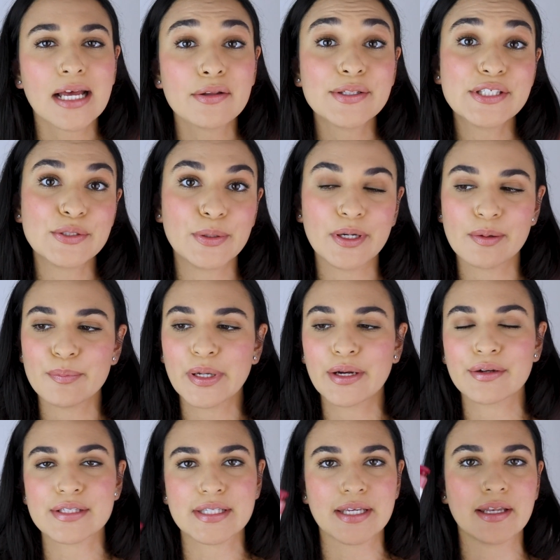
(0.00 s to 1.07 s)
Now let's do a
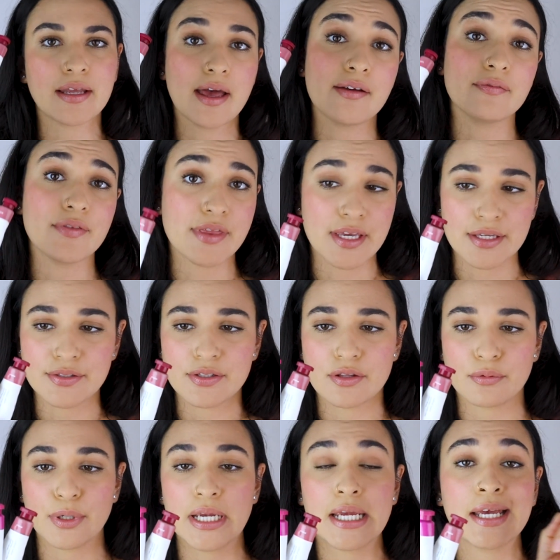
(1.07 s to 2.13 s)
comparison of these
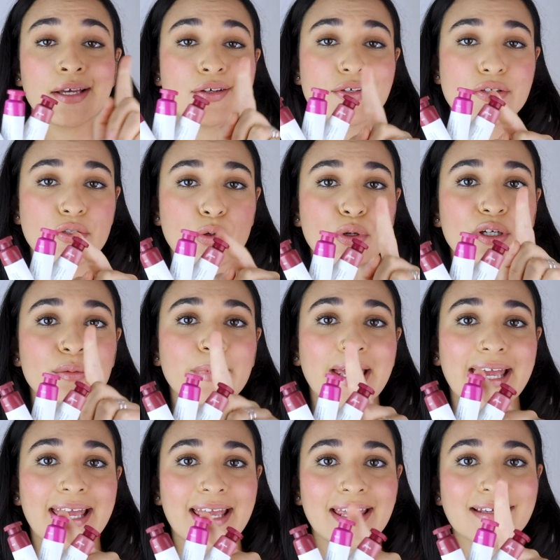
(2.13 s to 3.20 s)
three, Storm,
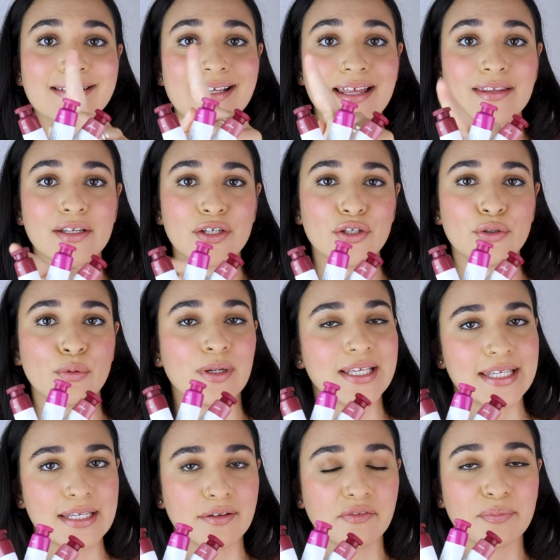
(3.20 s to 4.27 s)
Haze, and the new
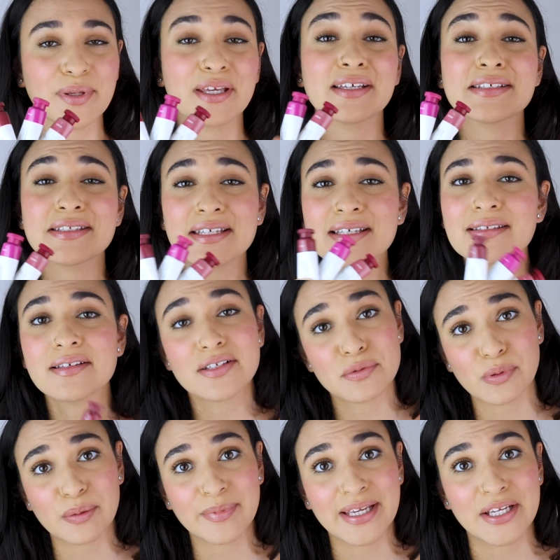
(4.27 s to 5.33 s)
Eve, because this
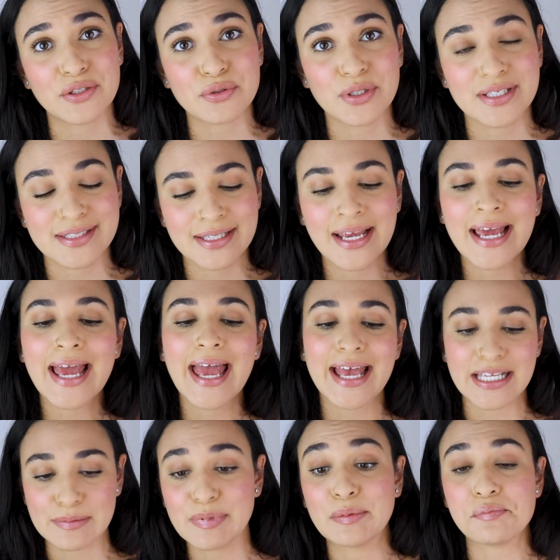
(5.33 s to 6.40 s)
is where my interest
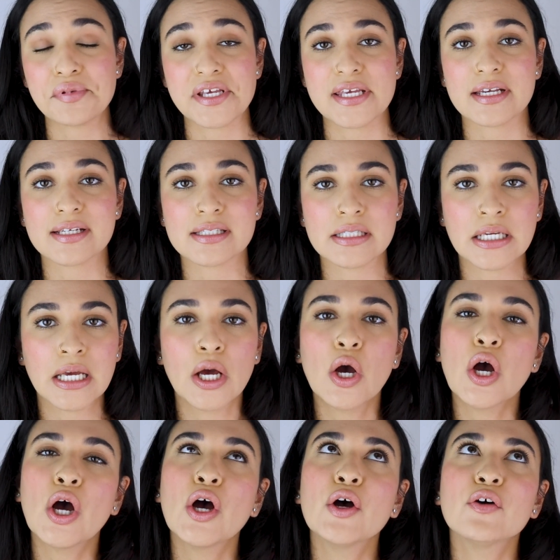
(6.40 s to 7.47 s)
has been piqued.
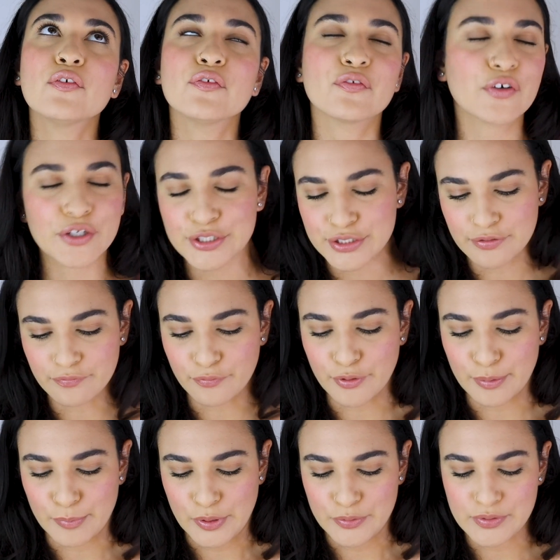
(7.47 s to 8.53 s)
First and
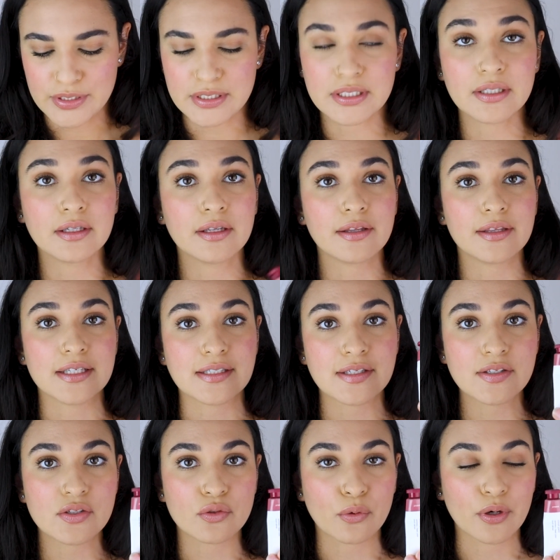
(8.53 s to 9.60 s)
foremost, this
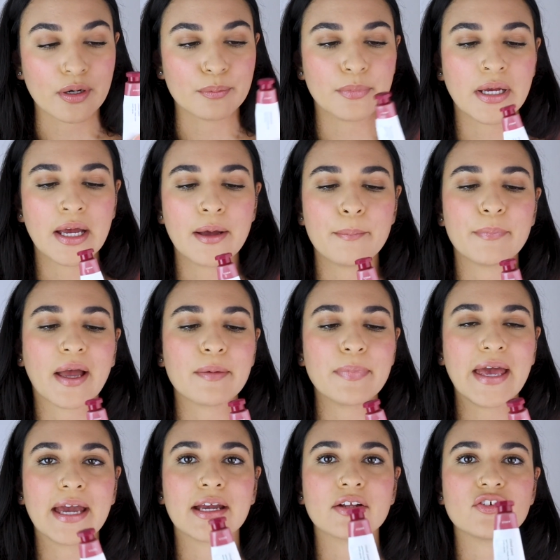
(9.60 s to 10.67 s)
is Storm. My
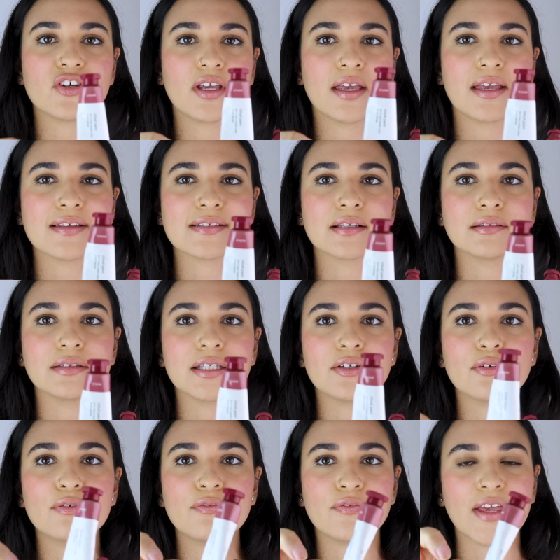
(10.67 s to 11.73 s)
packaging is a
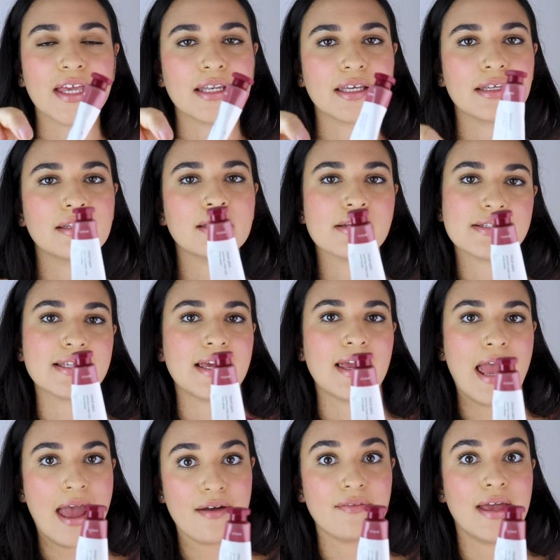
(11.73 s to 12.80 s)
little faded because I
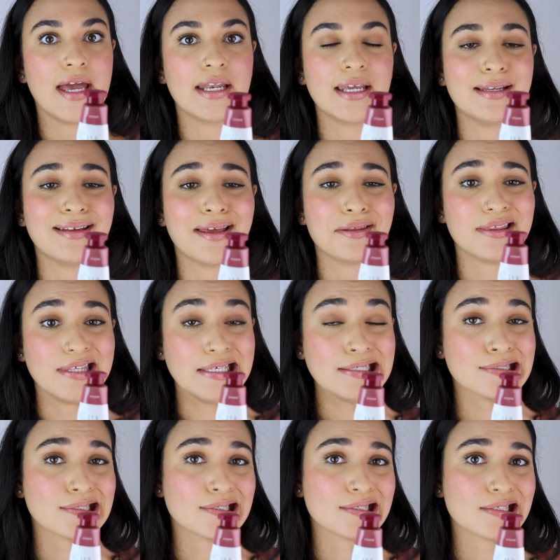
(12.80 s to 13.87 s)
have had it, I
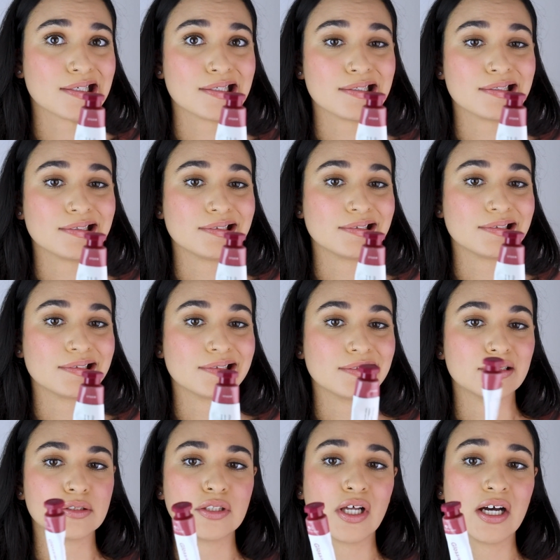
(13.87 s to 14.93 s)
think, since it
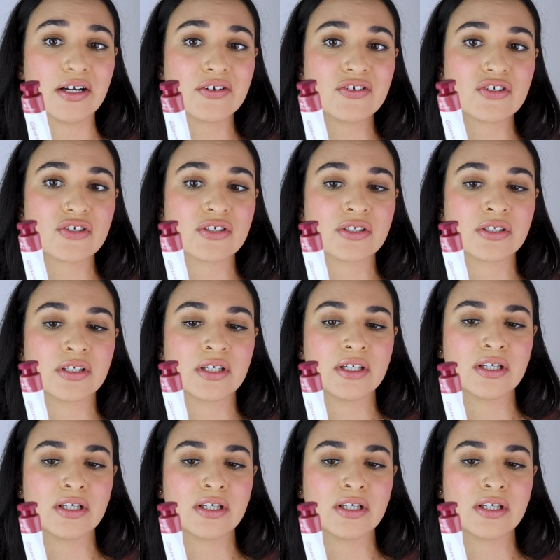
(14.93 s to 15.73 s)
launched.